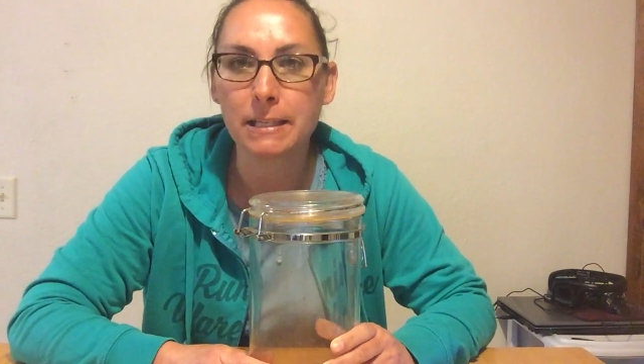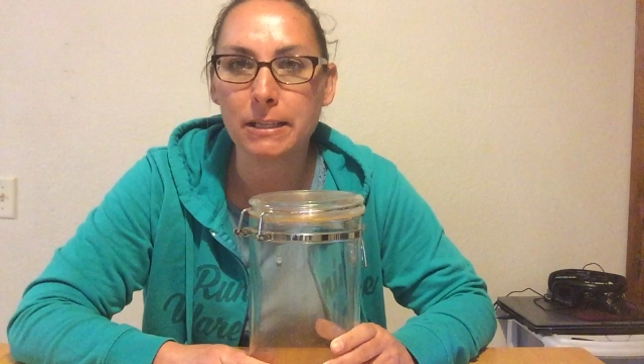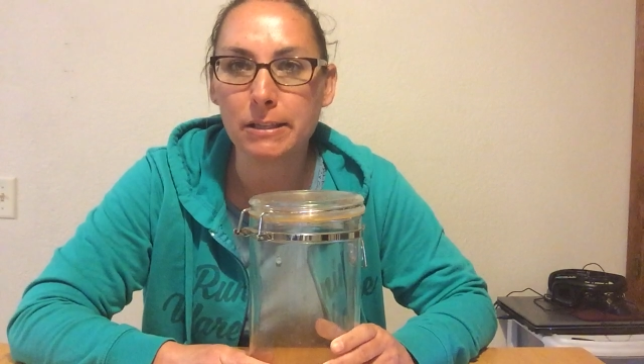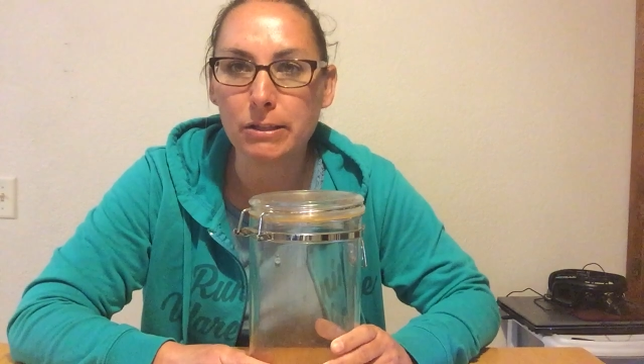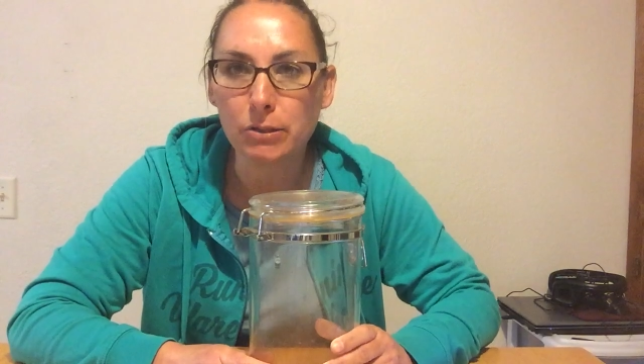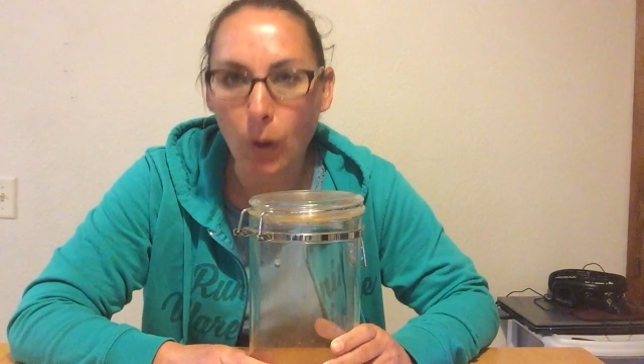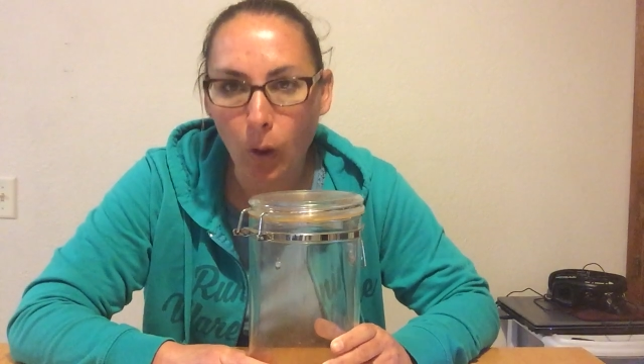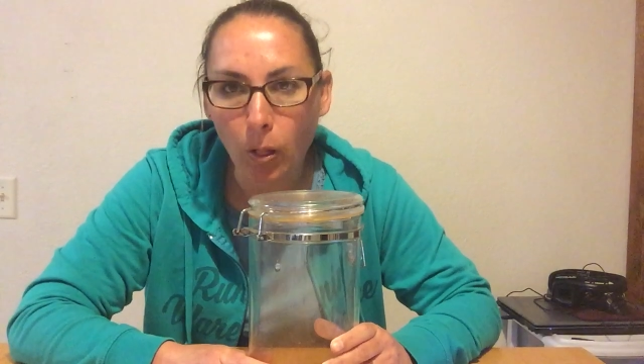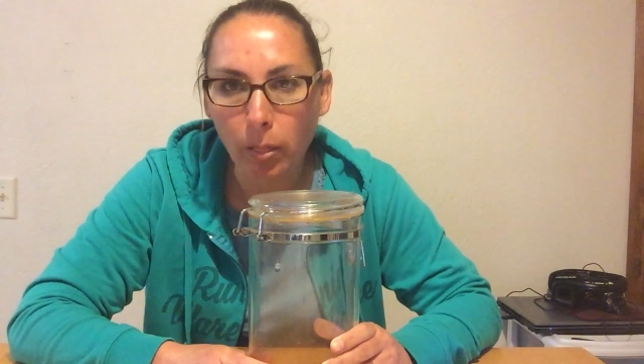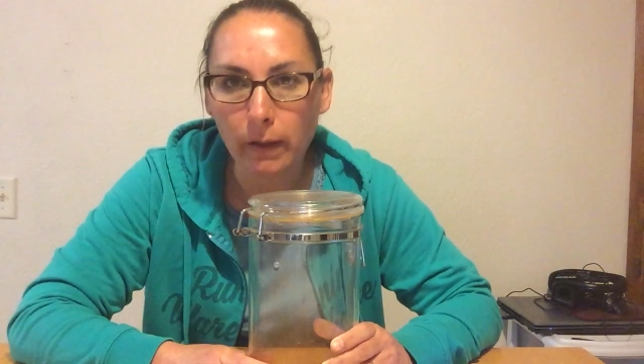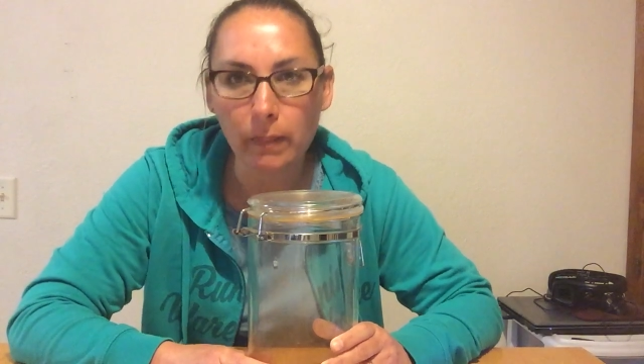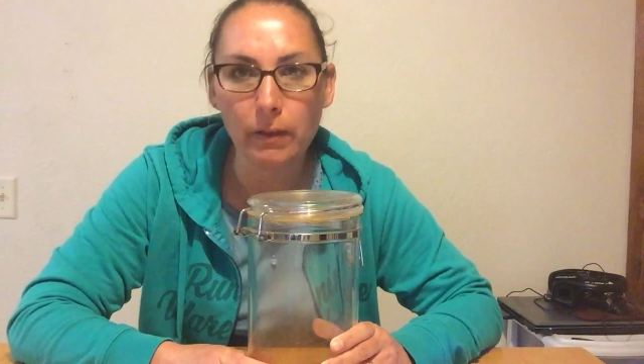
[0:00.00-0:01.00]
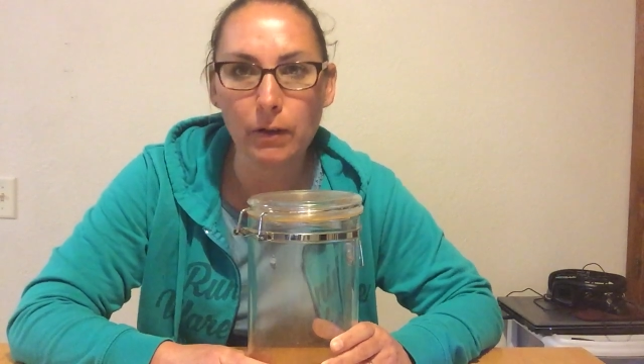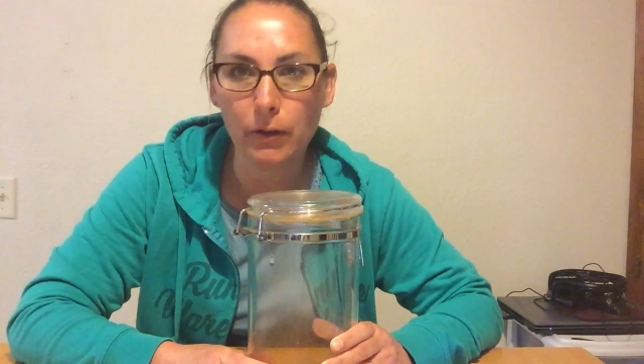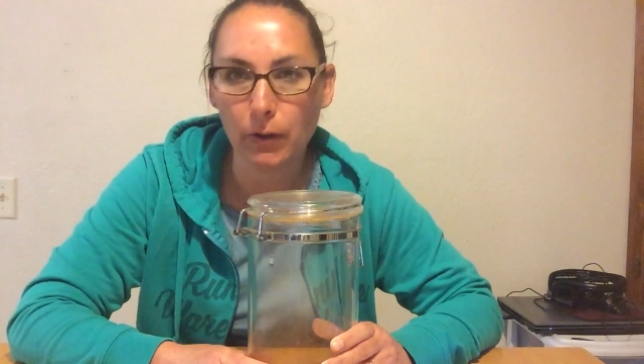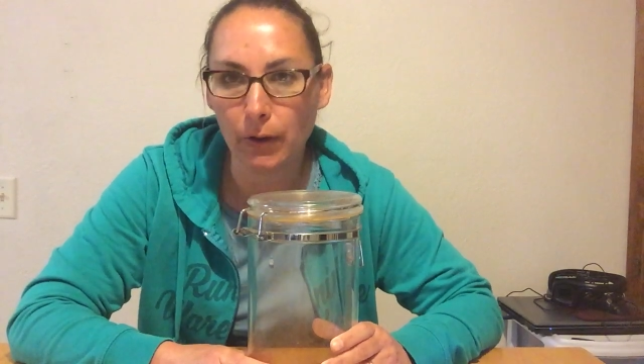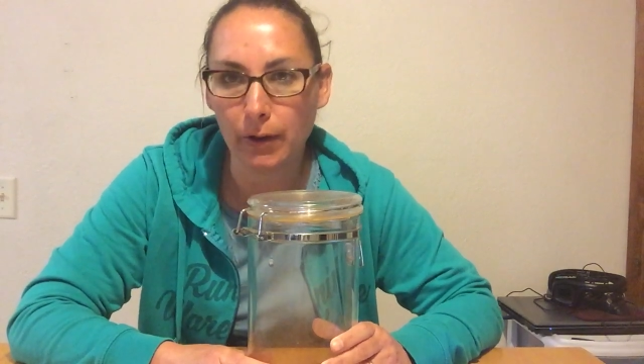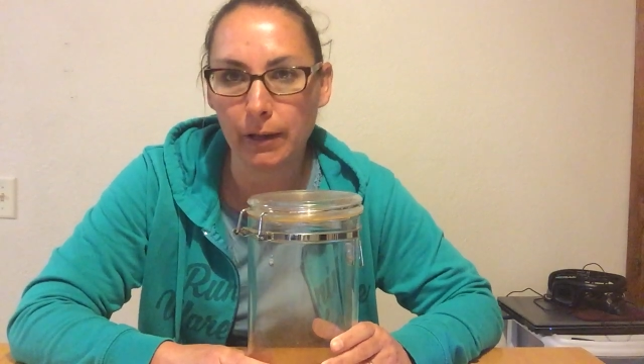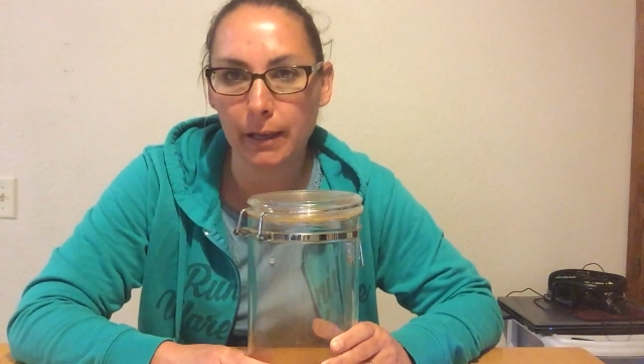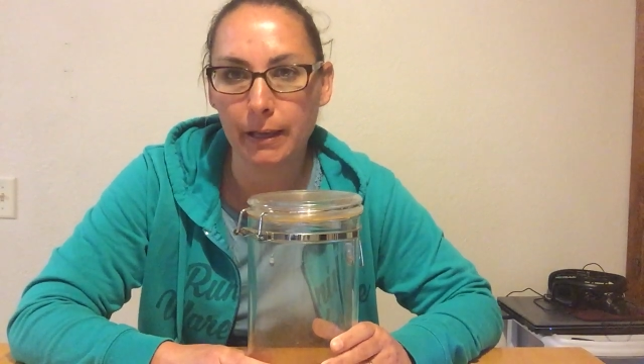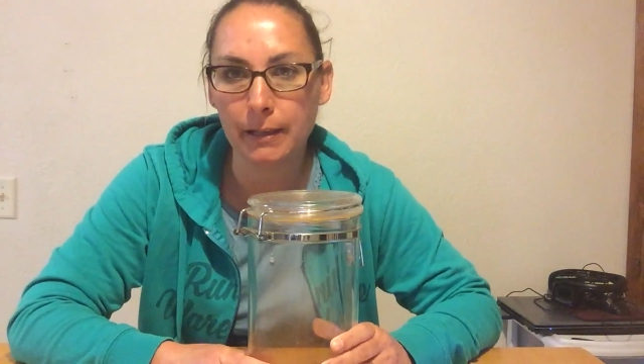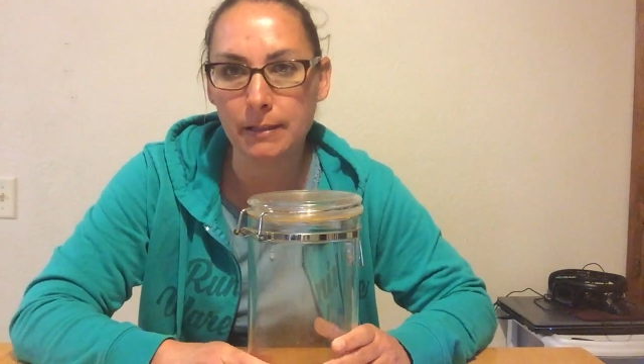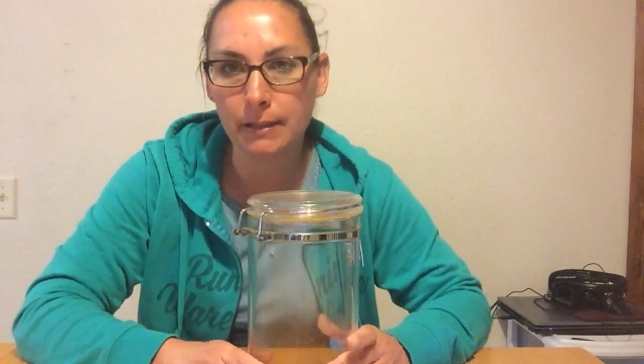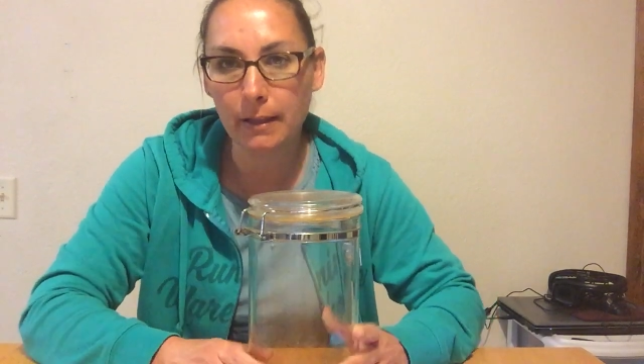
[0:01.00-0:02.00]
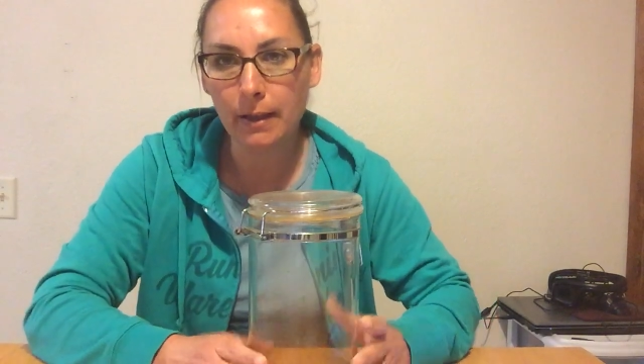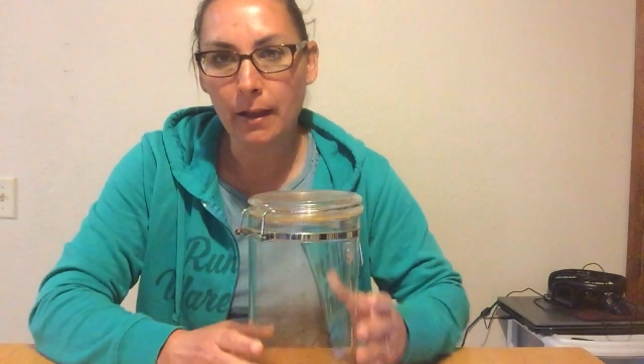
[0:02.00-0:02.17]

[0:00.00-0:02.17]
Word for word: stolen the cookies